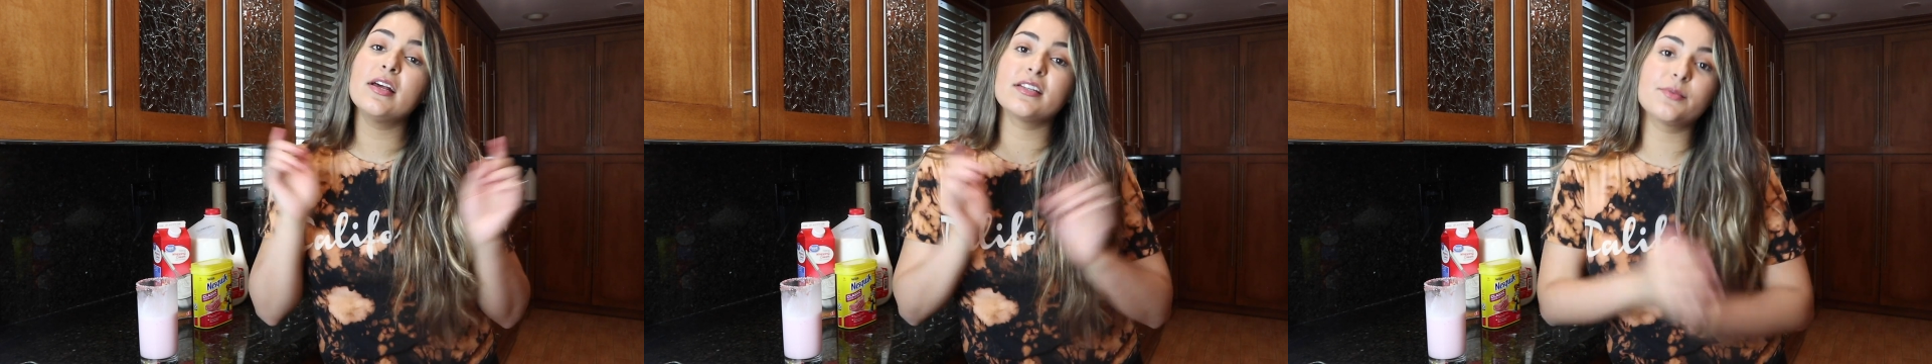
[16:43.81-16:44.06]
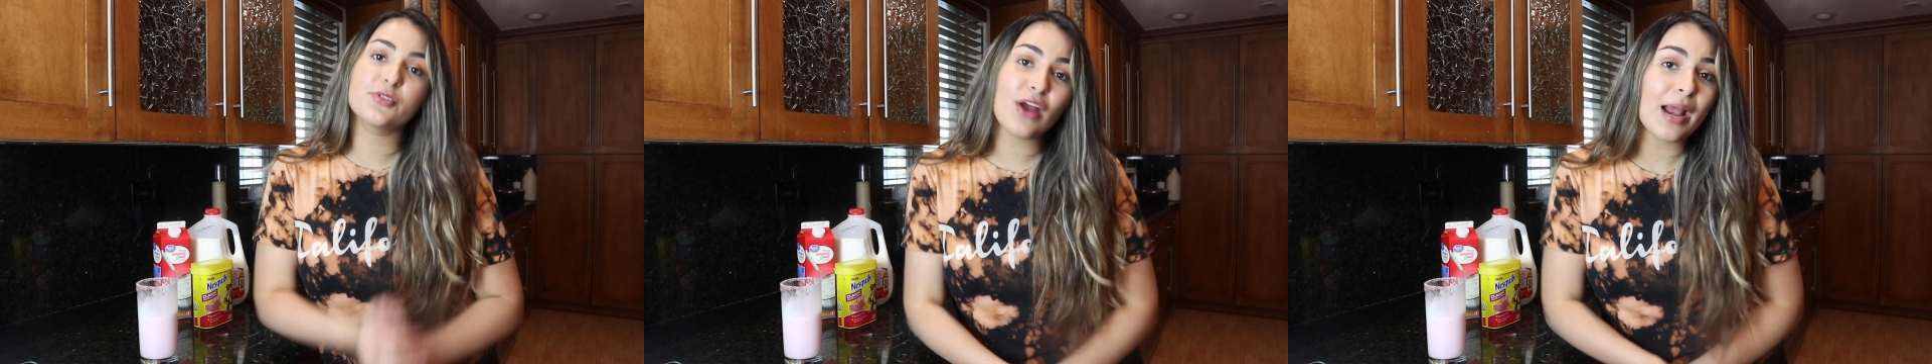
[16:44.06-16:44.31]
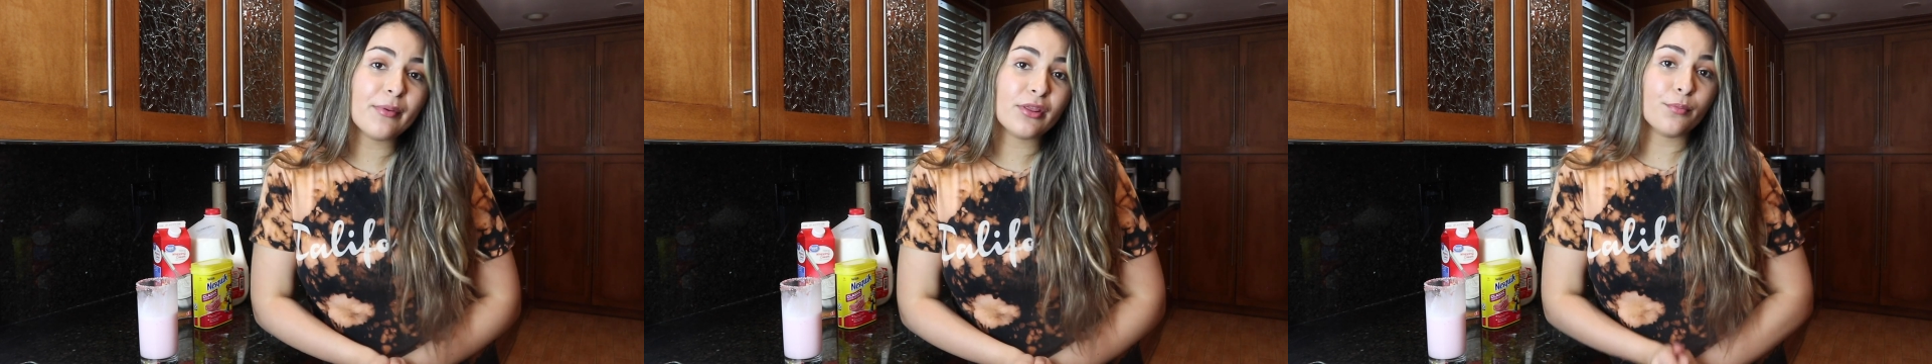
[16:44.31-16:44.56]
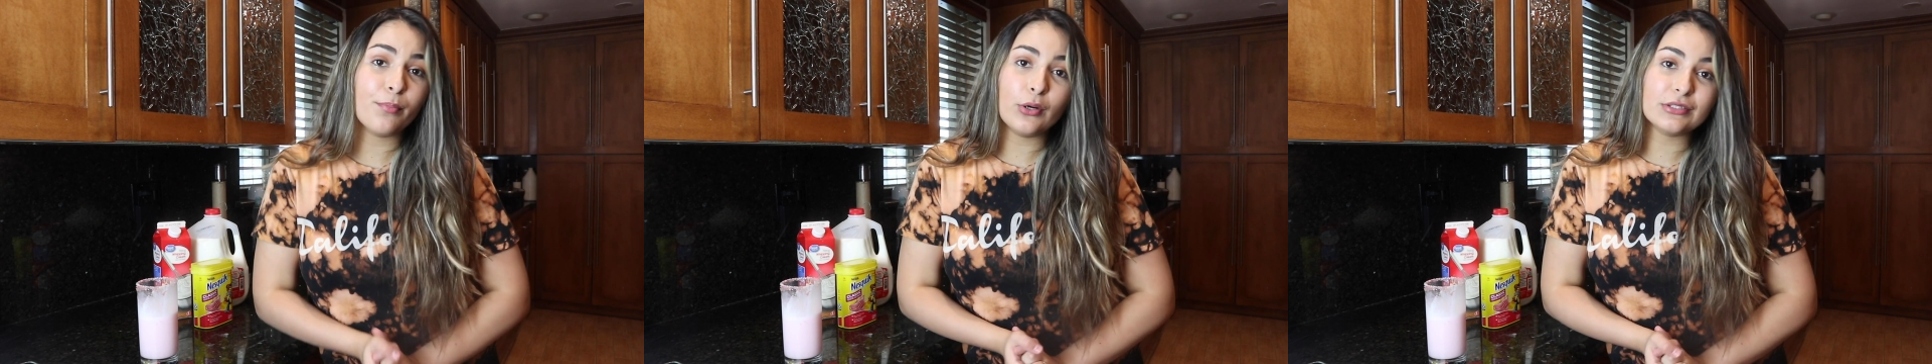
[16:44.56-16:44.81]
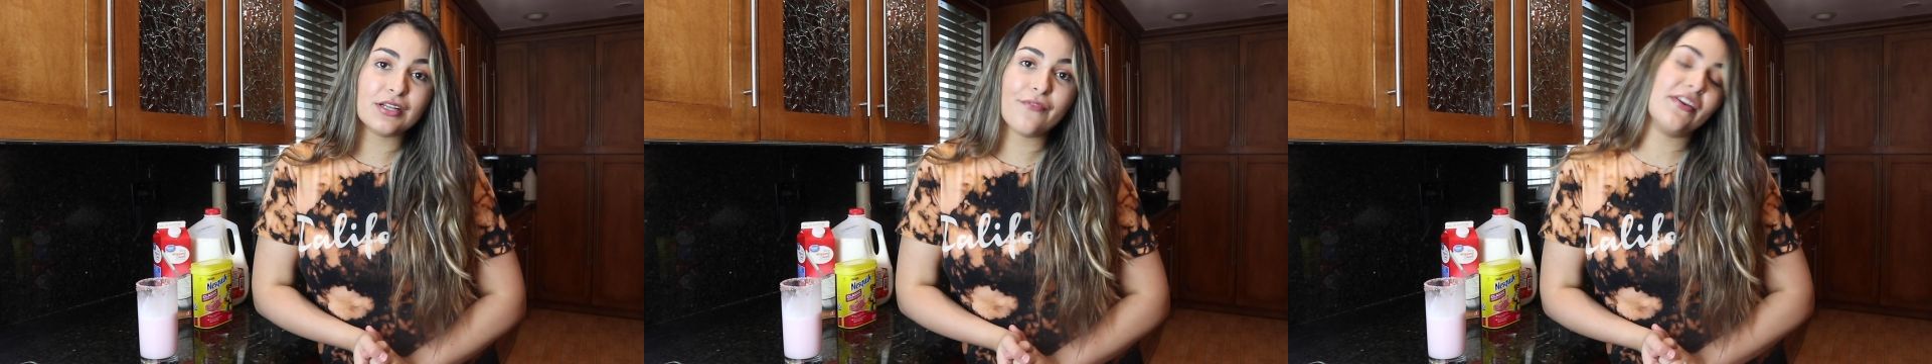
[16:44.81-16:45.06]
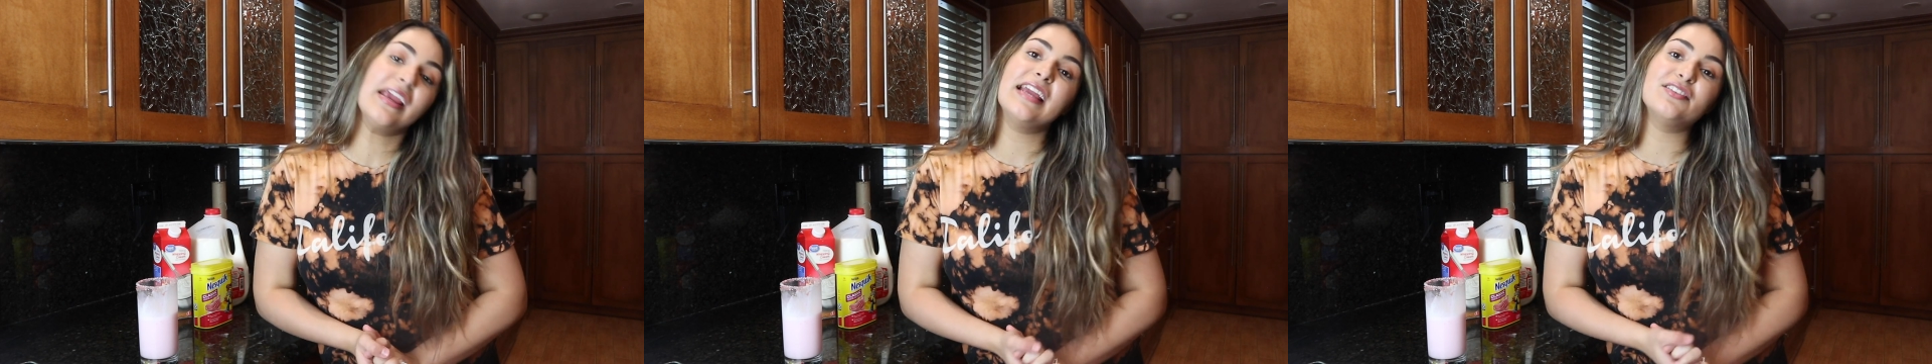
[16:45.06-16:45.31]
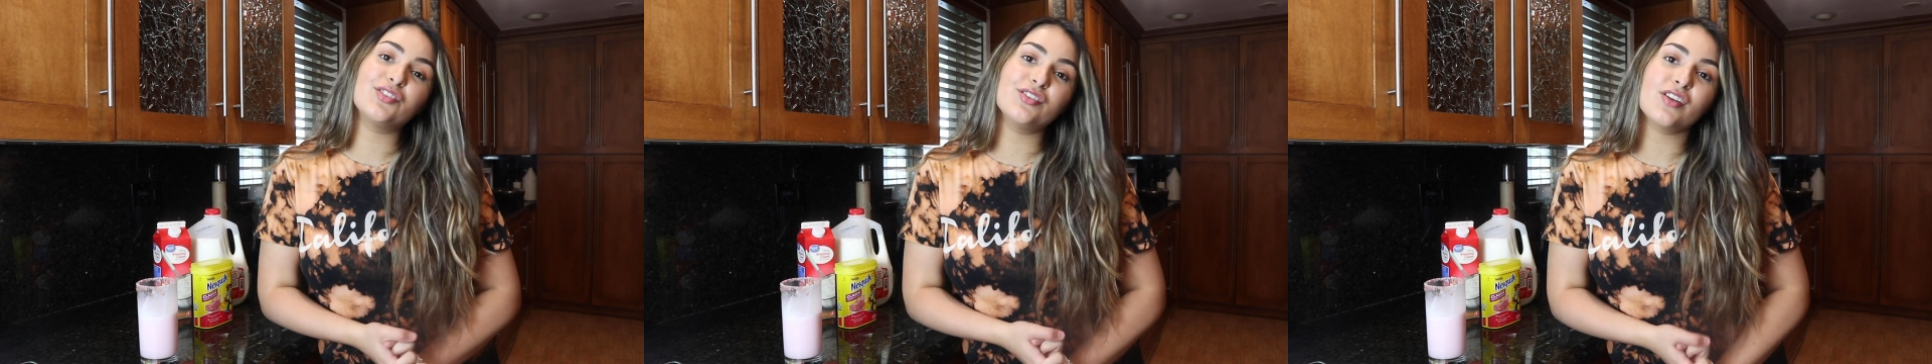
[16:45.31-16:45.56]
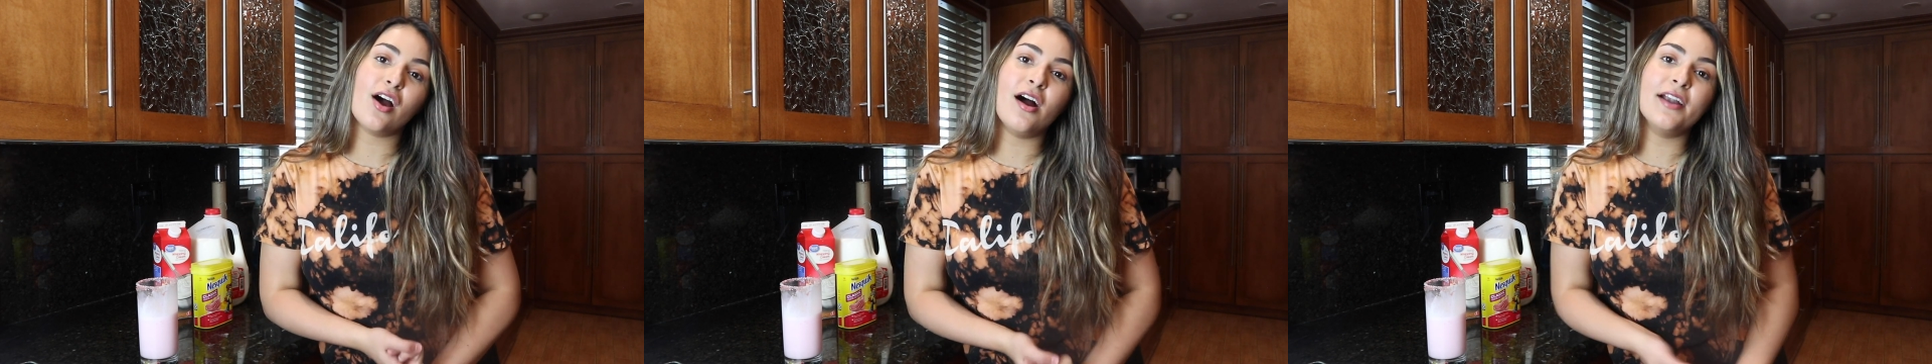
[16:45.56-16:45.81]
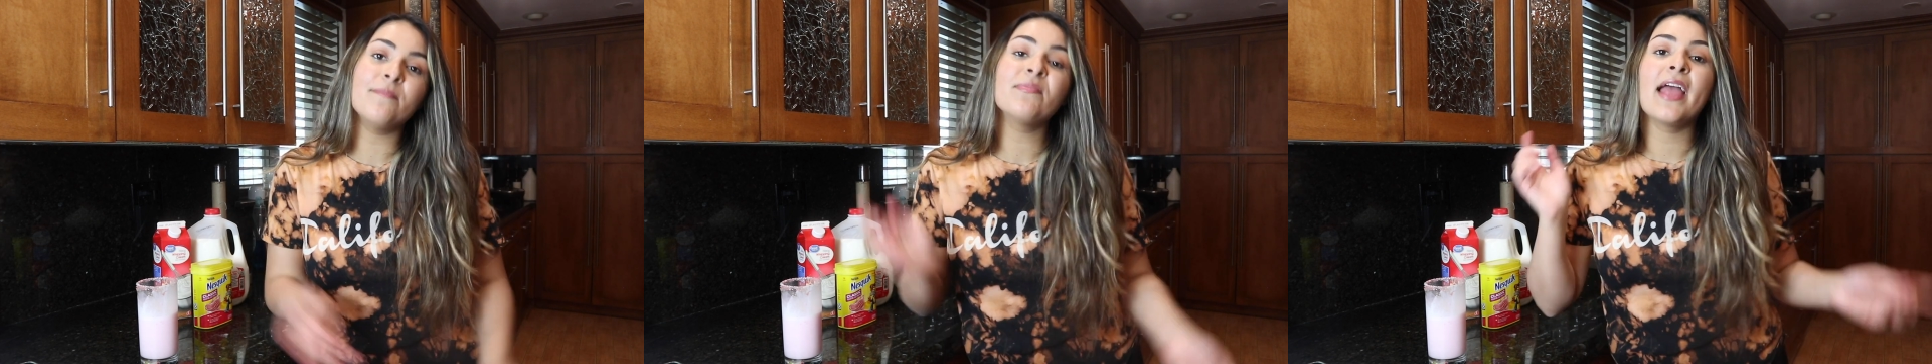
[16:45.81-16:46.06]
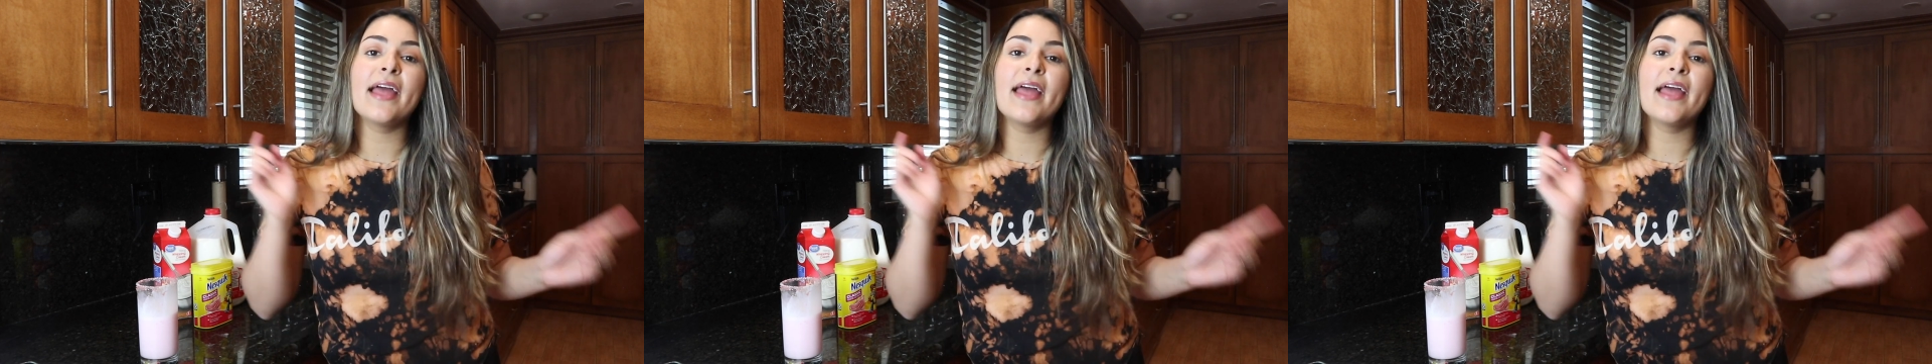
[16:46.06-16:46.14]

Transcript: Subscribe with your post notifications on,